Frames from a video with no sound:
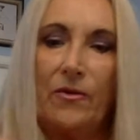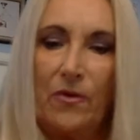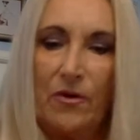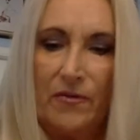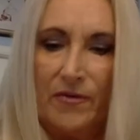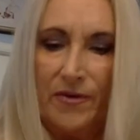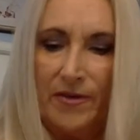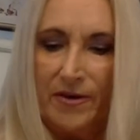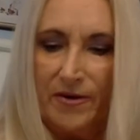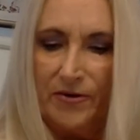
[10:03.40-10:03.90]

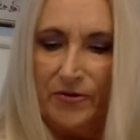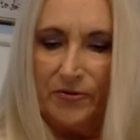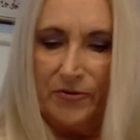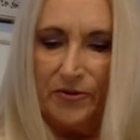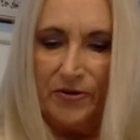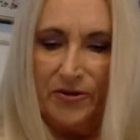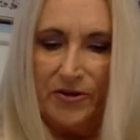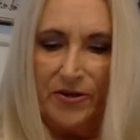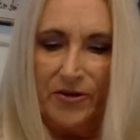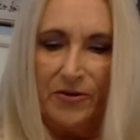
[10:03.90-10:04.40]
over those
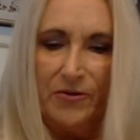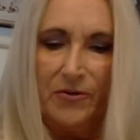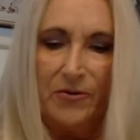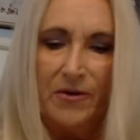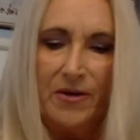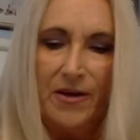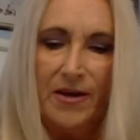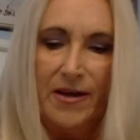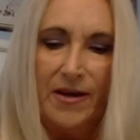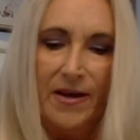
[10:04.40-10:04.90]
with you.
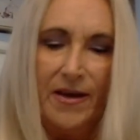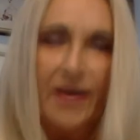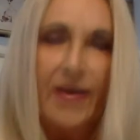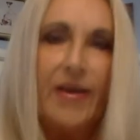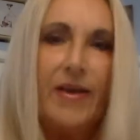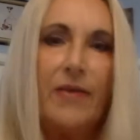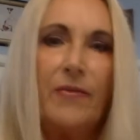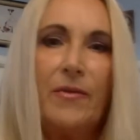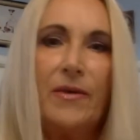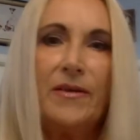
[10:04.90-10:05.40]

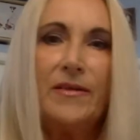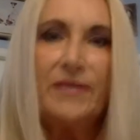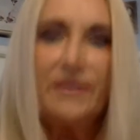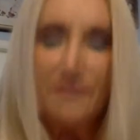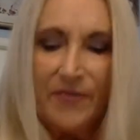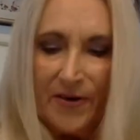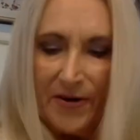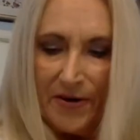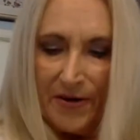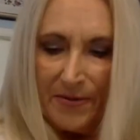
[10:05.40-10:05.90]
It wasn't
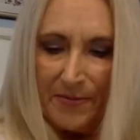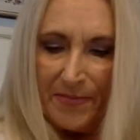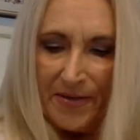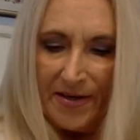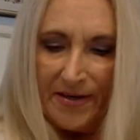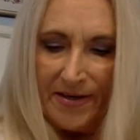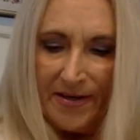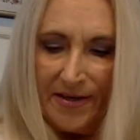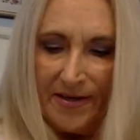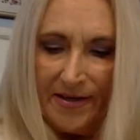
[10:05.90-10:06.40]
very
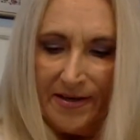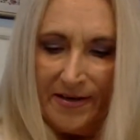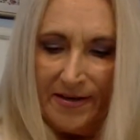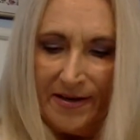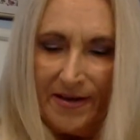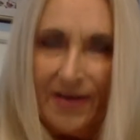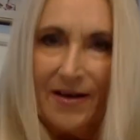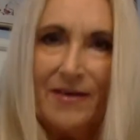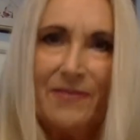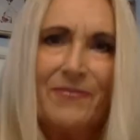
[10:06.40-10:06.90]
many.
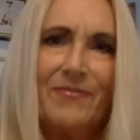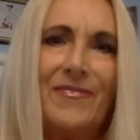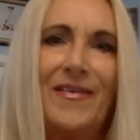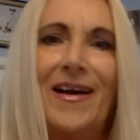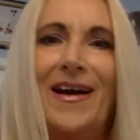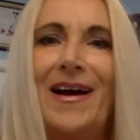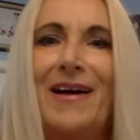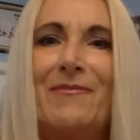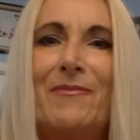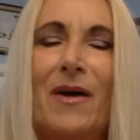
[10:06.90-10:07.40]
I'm
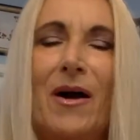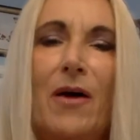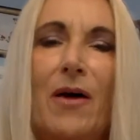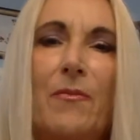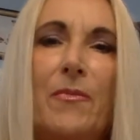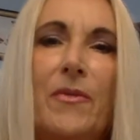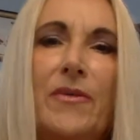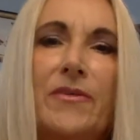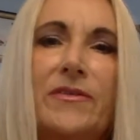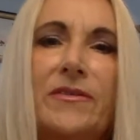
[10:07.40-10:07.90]

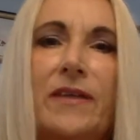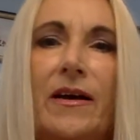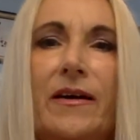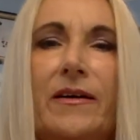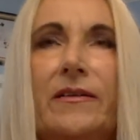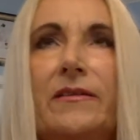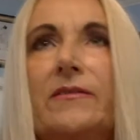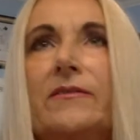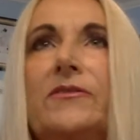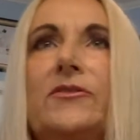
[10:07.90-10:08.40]
almost like
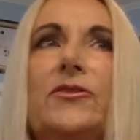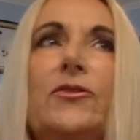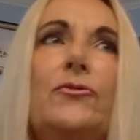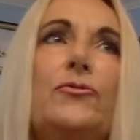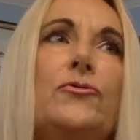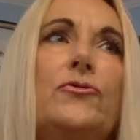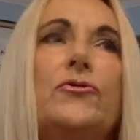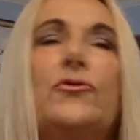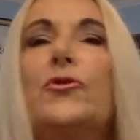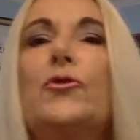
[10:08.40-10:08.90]
2
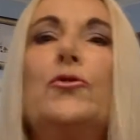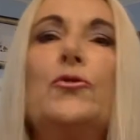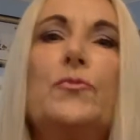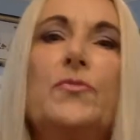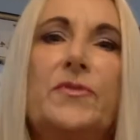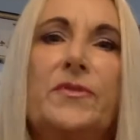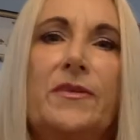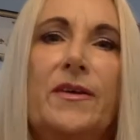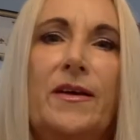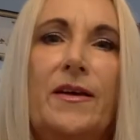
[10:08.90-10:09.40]

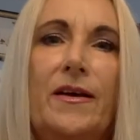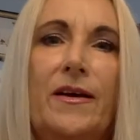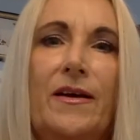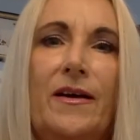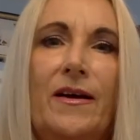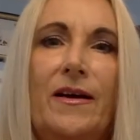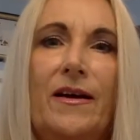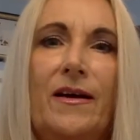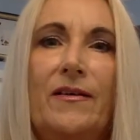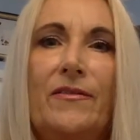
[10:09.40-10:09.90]
scoops
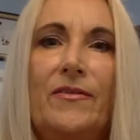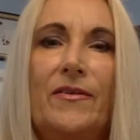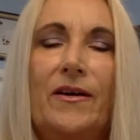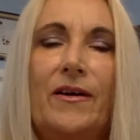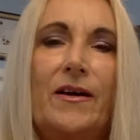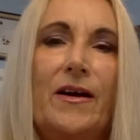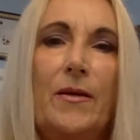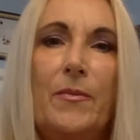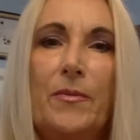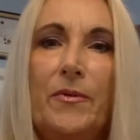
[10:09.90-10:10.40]
of a
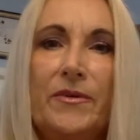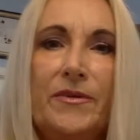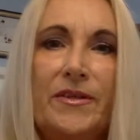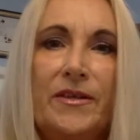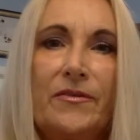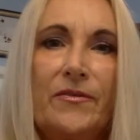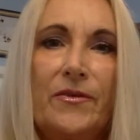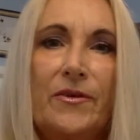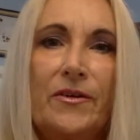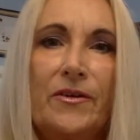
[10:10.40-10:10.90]
couple of
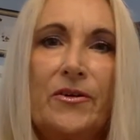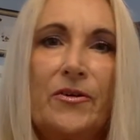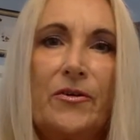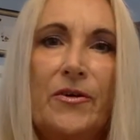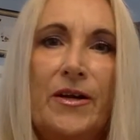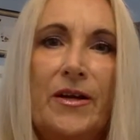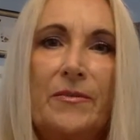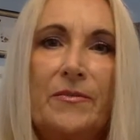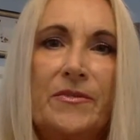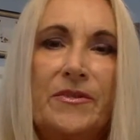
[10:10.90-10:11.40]
different
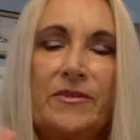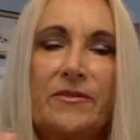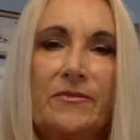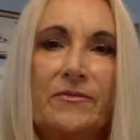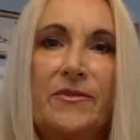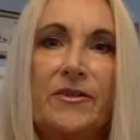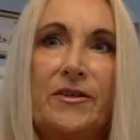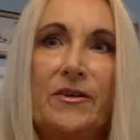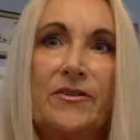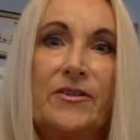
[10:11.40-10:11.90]
creams,
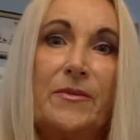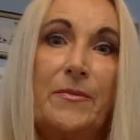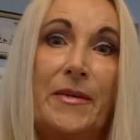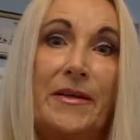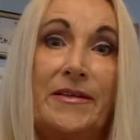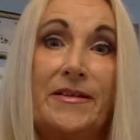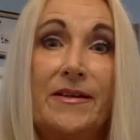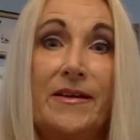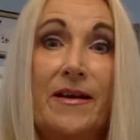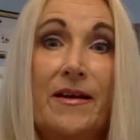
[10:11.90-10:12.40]
to be
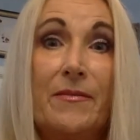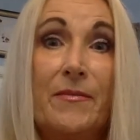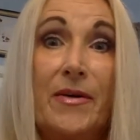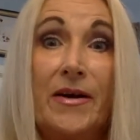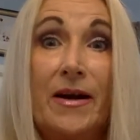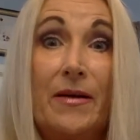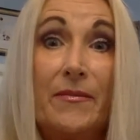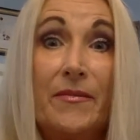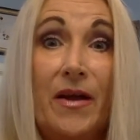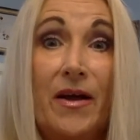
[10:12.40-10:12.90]
done, but
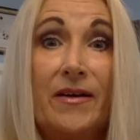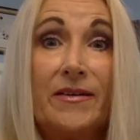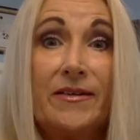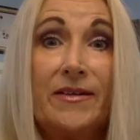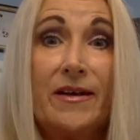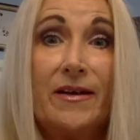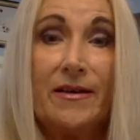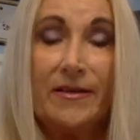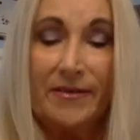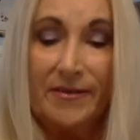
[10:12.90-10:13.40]
I'm not
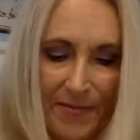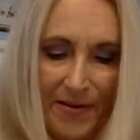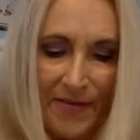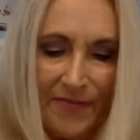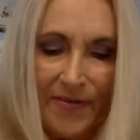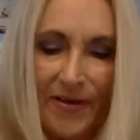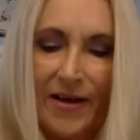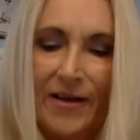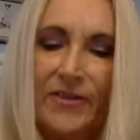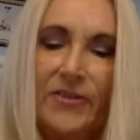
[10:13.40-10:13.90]
done. I've
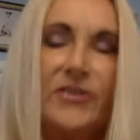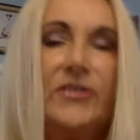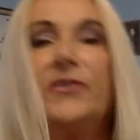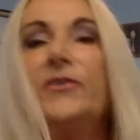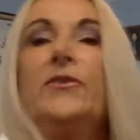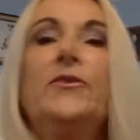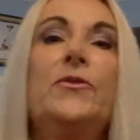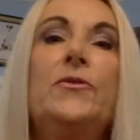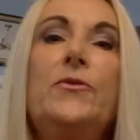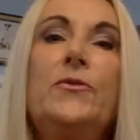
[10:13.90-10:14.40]
got
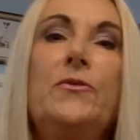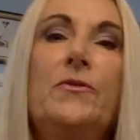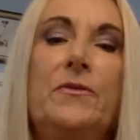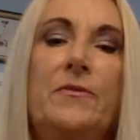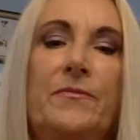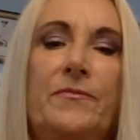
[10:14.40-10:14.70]
2